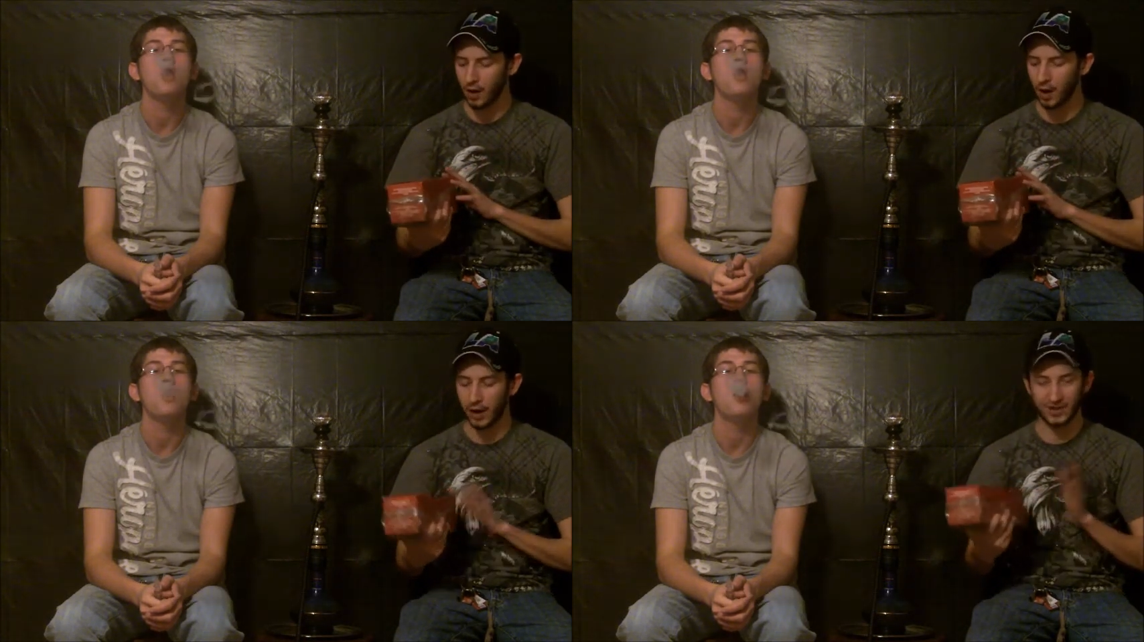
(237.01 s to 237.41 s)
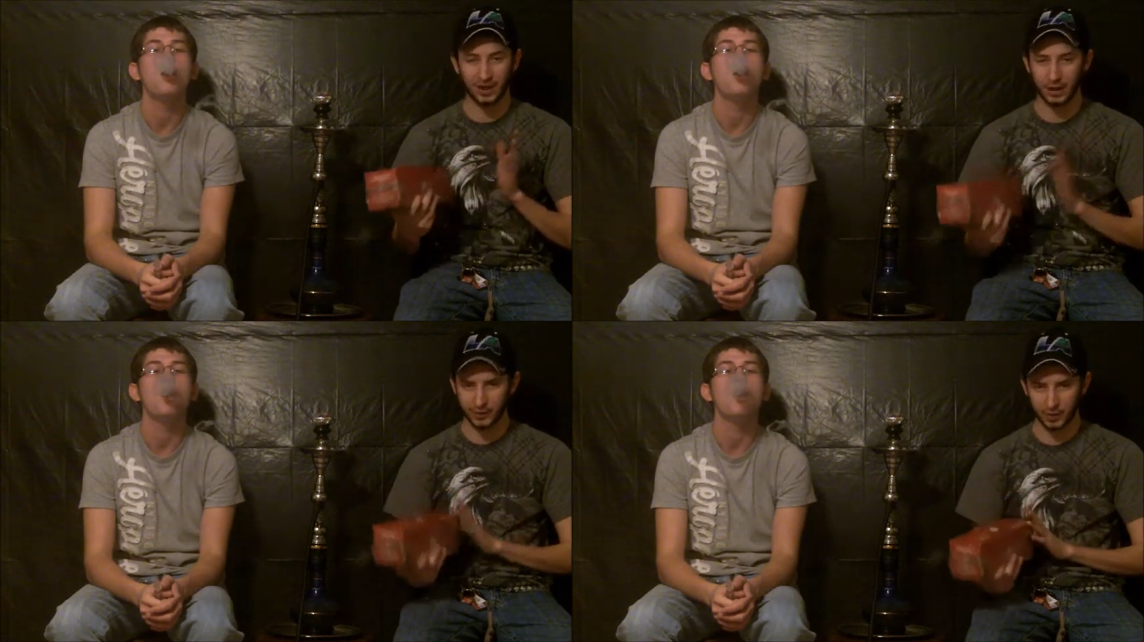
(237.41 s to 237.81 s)
Speaker 1: Uh,
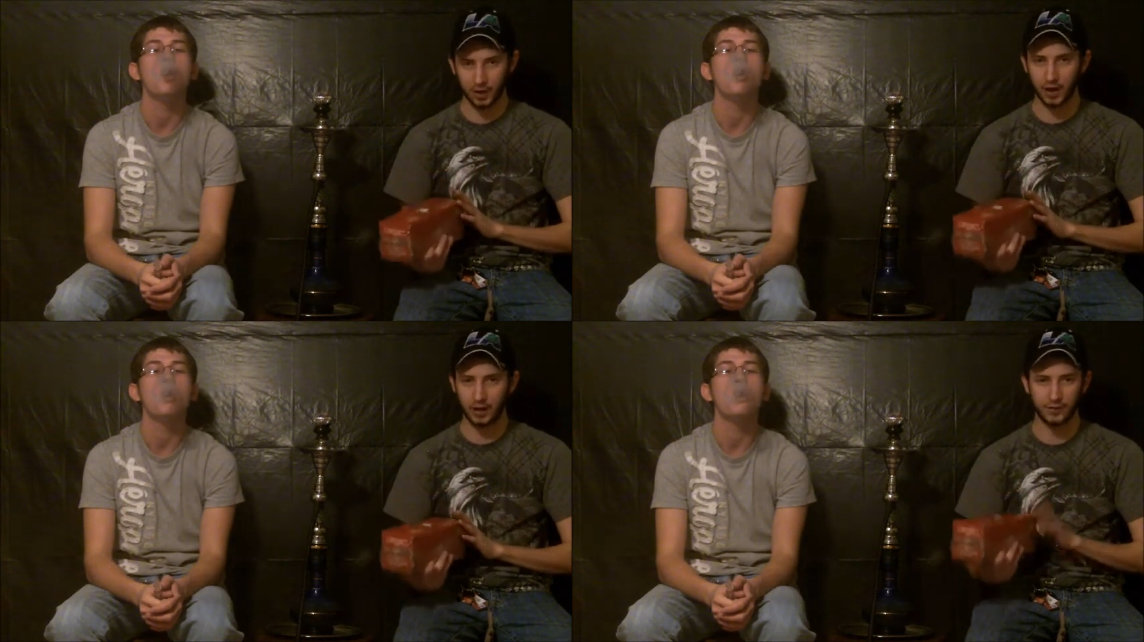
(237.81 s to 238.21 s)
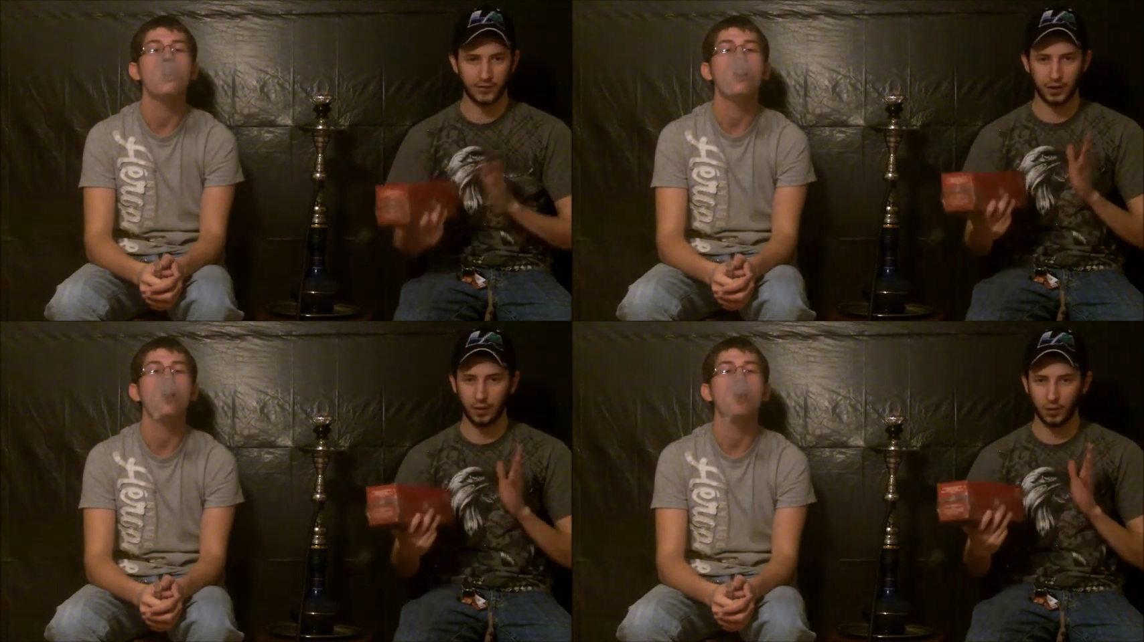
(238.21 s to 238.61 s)
it's an instant light,
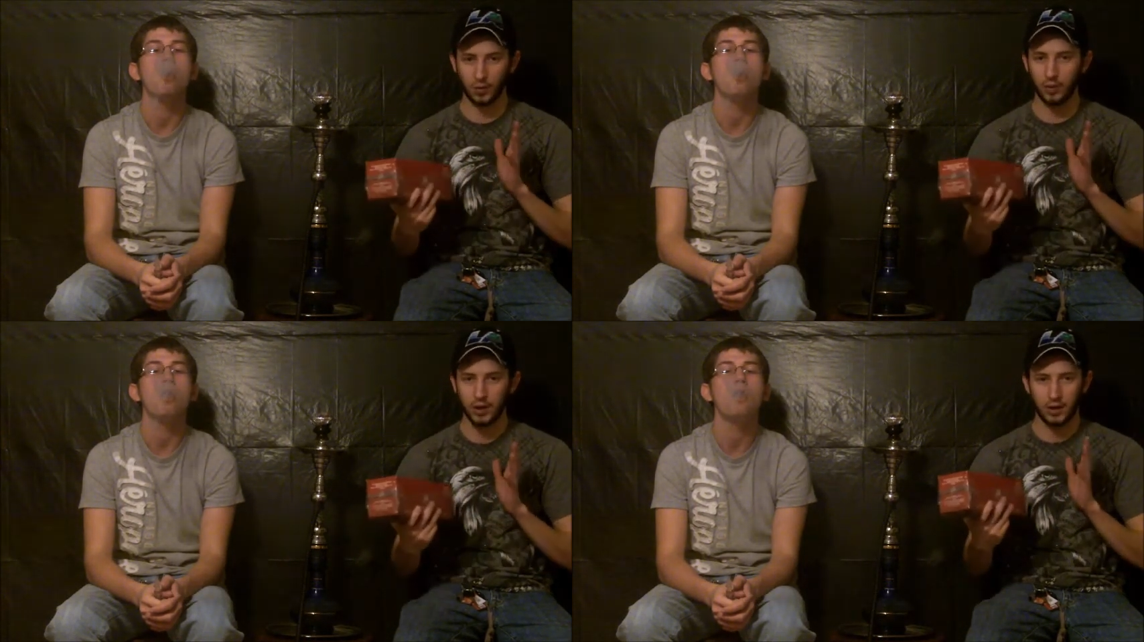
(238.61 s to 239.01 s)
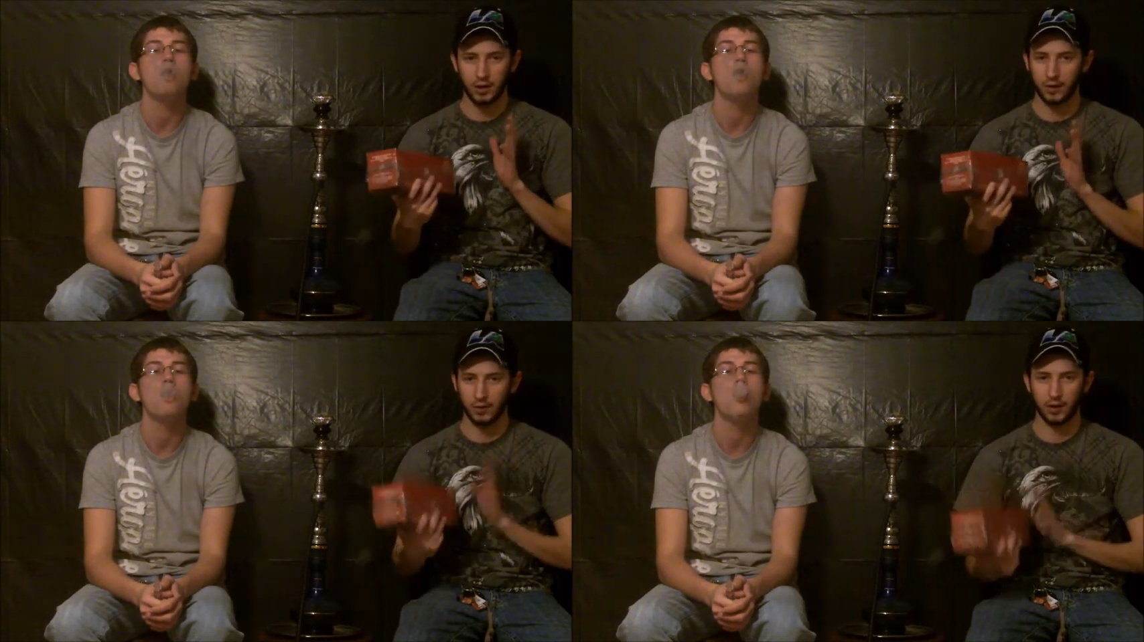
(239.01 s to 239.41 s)
so
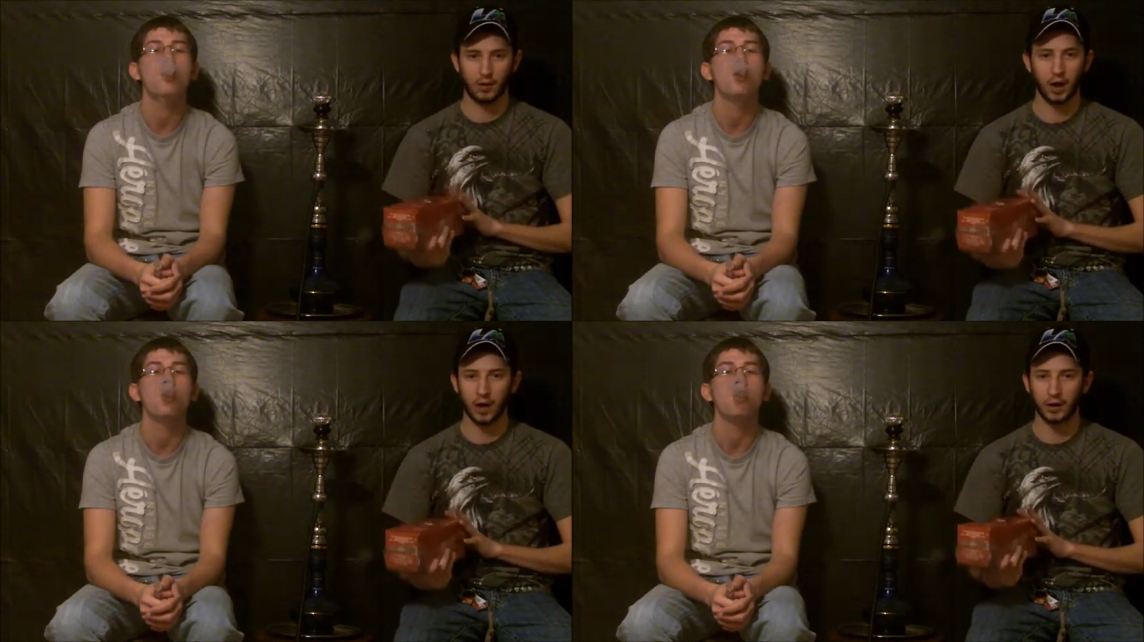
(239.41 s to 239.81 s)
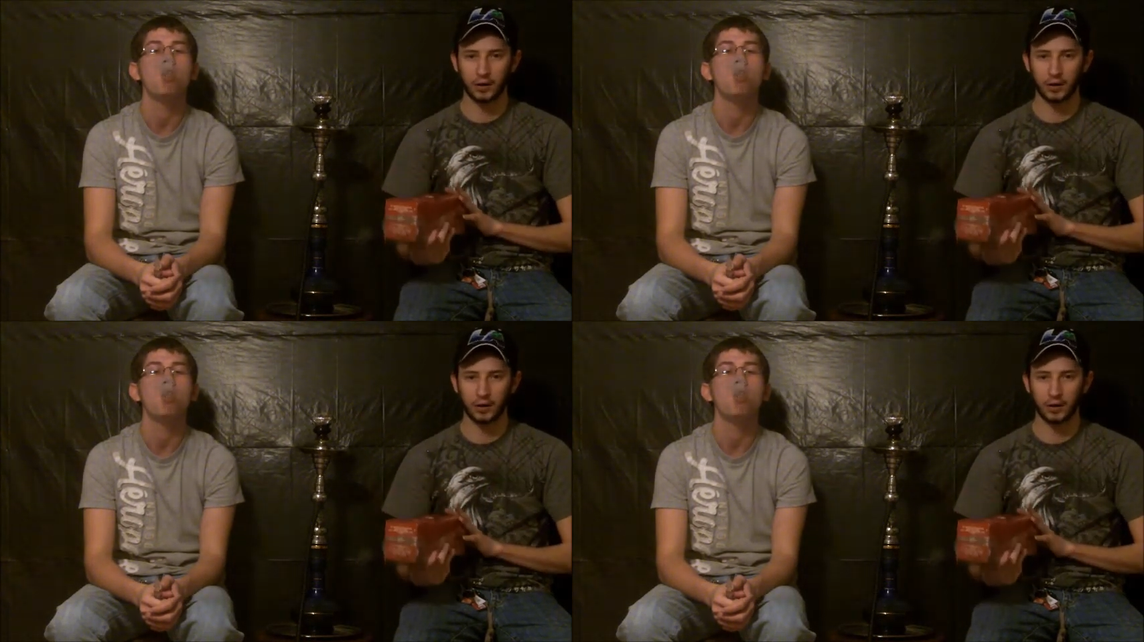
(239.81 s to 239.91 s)
if you don't know how